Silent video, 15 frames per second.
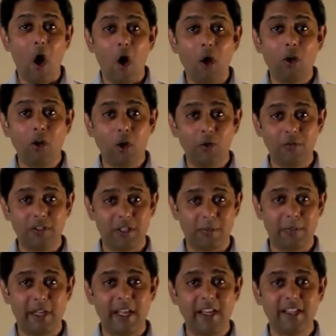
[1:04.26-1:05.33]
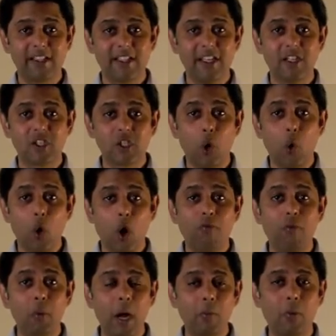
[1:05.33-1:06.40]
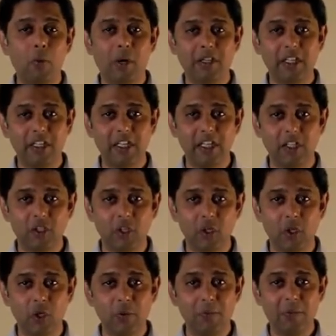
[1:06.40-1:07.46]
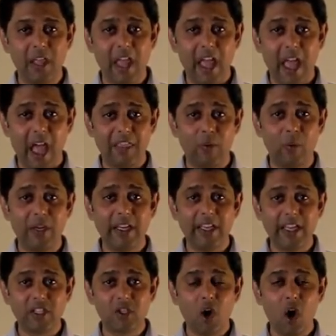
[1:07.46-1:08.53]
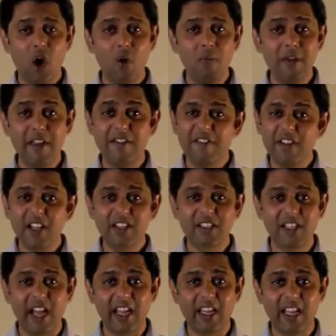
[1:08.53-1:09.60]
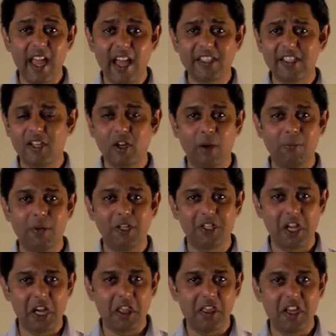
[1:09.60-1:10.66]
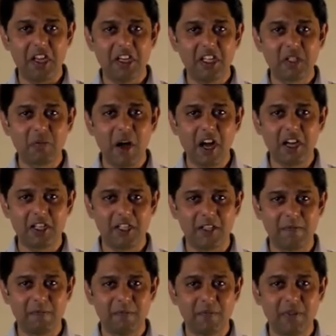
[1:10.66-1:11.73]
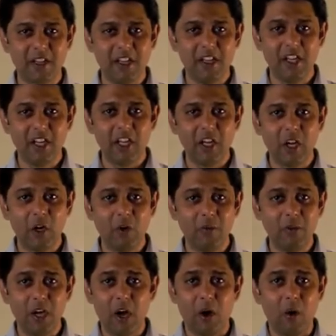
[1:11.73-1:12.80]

all over the place. He's so overwhelmed with what he needs to do. And then when he gets home, he feels like he hasn't accomplished anything in his marketing. You know,